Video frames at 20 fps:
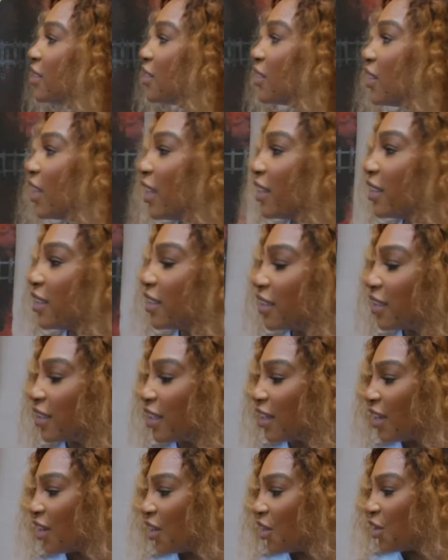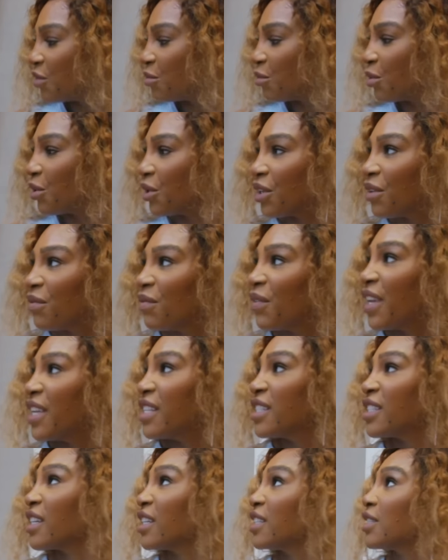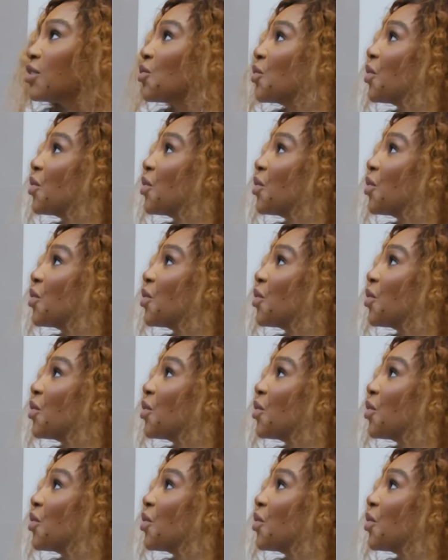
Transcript: So that's pretty amazing. It's a